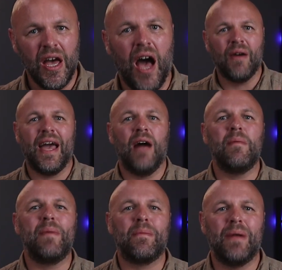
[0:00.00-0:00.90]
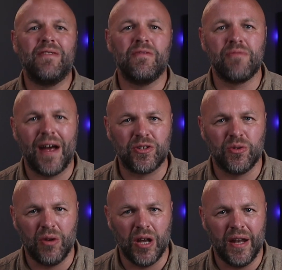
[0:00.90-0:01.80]
Okay, I'm a big believer in
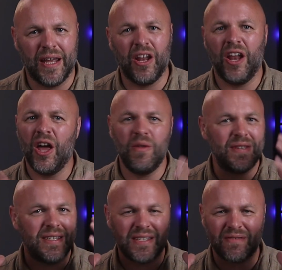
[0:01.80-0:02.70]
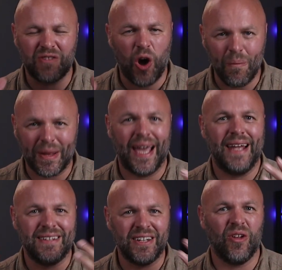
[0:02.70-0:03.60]
practical learning, and I know this is
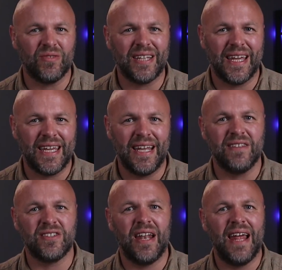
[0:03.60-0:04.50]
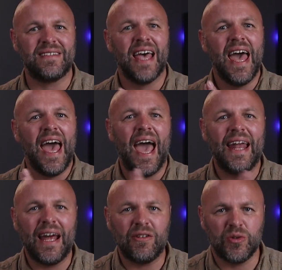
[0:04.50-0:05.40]
complicated and lots to take in. So let's
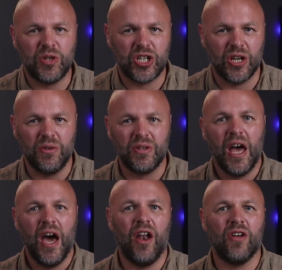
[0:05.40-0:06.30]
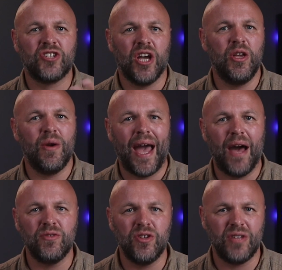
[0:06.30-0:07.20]
head out to a shoot and I'll show you
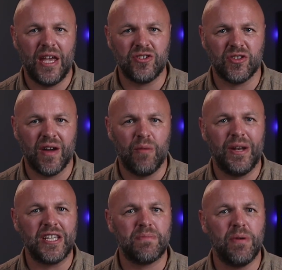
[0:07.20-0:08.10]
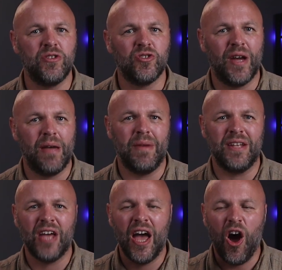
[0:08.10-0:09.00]
how to use the histogram when exposing your
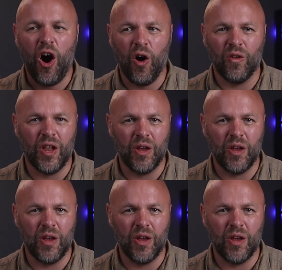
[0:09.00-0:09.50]
image on